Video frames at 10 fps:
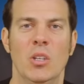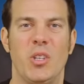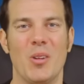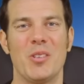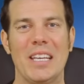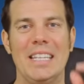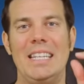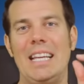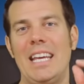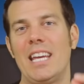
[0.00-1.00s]
So there's a
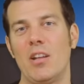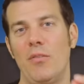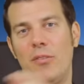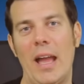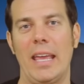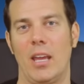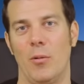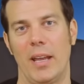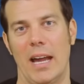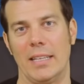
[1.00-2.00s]
little fight
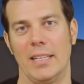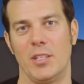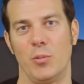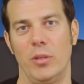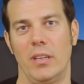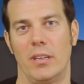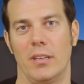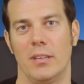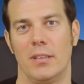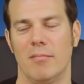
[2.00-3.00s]
going on this week.
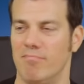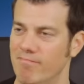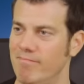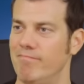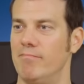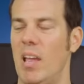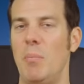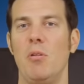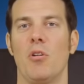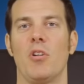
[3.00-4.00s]

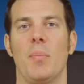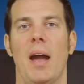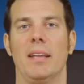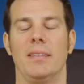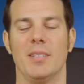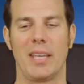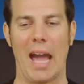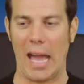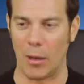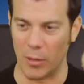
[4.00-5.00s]
Maybe you heard about it. This
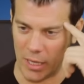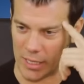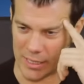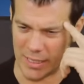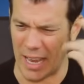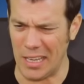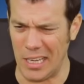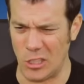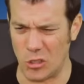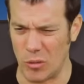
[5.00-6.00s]
guy,
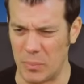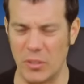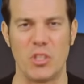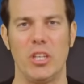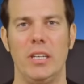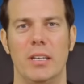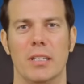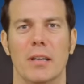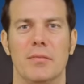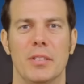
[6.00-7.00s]
Gennady Triple G
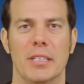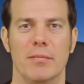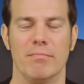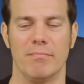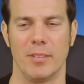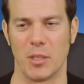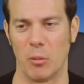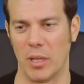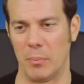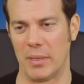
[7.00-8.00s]
Golovkin, is
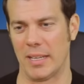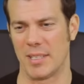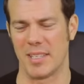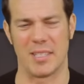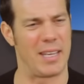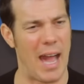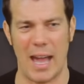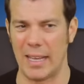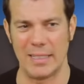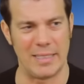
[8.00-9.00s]
going up against this
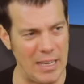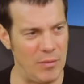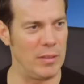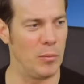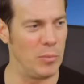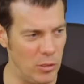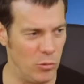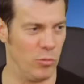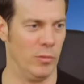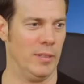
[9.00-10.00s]
guy, David
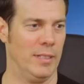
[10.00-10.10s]
Lemieux.